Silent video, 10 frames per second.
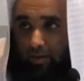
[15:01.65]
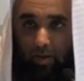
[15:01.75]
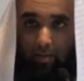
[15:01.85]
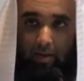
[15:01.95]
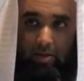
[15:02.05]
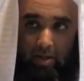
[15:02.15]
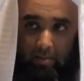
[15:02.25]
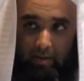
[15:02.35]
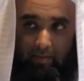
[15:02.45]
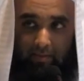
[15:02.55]
What about the
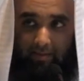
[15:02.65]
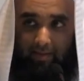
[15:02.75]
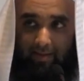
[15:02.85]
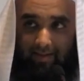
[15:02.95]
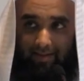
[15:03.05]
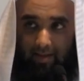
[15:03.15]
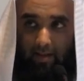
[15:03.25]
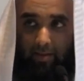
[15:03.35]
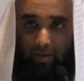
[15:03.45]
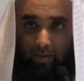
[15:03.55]
turban?
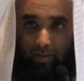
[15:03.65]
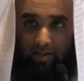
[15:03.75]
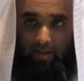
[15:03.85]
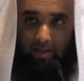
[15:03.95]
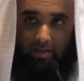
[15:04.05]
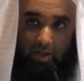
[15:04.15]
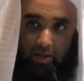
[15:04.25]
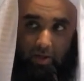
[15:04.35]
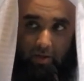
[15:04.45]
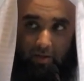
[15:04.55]
Turban's always under
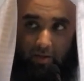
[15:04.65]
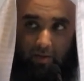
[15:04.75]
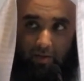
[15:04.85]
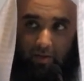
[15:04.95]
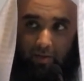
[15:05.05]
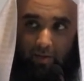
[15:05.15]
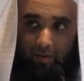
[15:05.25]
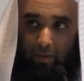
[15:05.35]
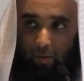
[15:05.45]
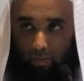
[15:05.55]
discussion.
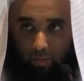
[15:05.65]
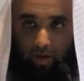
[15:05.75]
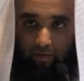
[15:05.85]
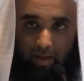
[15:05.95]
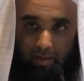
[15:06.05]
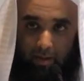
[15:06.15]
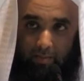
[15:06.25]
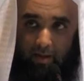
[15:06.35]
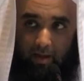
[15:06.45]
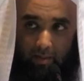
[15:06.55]
We have many
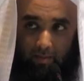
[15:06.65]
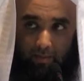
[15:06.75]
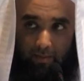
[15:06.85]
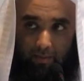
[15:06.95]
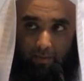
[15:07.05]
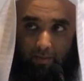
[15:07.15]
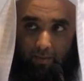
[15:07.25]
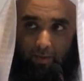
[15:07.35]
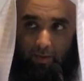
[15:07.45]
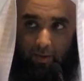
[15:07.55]
people that come
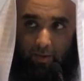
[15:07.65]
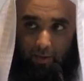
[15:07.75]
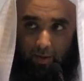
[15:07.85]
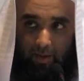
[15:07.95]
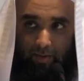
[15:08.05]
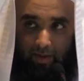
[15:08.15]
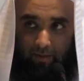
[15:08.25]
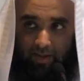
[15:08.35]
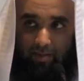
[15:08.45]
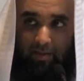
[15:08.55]
to us when they
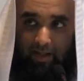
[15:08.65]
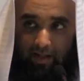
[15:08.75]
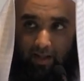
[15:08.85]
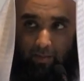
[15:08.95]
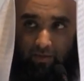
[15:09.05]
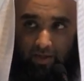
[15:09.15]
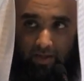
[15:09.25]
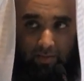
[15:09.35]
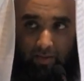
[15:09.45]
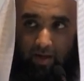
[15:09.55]
visit Medina, the
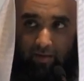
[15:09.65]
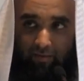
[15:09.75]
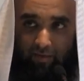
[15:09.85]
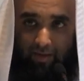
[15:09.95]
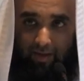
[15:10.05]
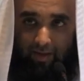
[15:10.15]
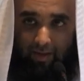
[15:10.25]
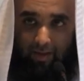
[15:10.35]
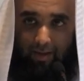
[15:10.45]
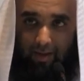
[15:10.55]
Prophet's grave,
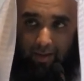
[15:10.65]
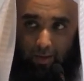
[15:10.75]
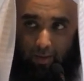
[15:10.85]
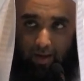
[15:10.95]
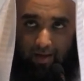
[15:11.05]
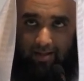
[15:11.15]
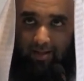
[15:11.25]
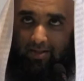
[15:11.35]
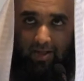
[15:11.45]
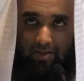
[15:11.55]
and they look at us and
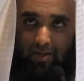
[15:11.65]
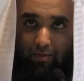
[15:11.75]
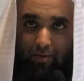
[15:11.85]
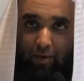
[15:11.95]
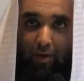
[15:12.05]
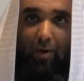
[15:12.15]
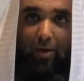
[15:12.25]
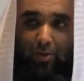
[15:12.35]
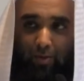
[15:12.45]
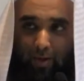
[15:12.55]
they say, Astaghfirullah, why
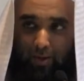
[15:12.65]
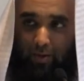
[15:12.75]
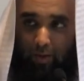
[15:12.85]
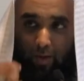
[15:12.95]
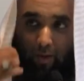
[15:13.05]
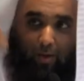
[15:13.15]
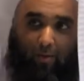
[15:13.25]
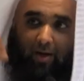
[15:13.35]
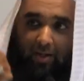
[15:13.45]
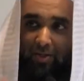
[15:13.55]
don't you wear a sunnah? Why are you
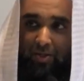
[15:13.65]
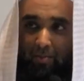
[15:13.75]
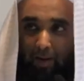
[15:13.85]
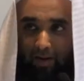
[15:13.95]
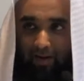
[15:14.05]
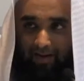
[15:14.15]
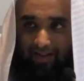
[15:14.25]
wearing this shimagh?